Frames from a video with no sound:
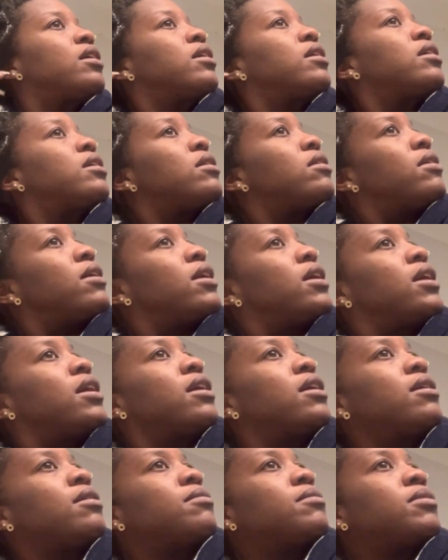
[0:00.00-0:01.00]
here I
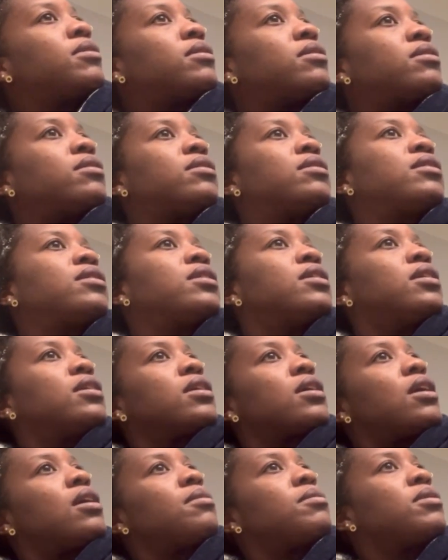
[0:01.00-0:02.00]
am
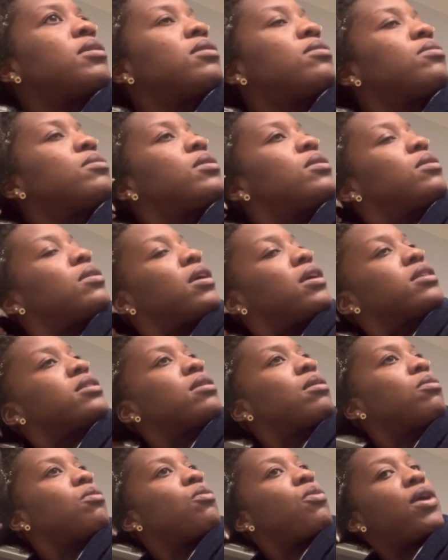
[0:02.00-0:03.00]
coming with like
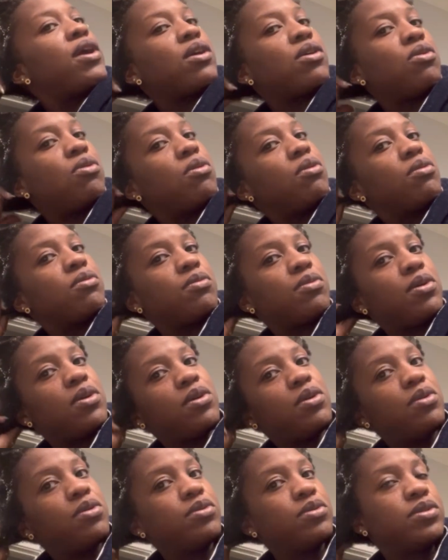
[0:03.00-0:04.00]
some wet
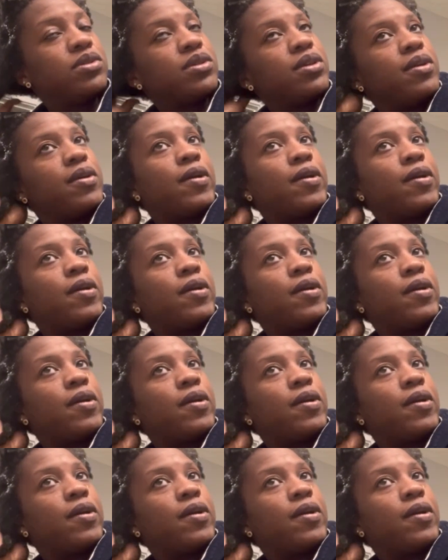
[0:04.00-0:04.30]
cornrows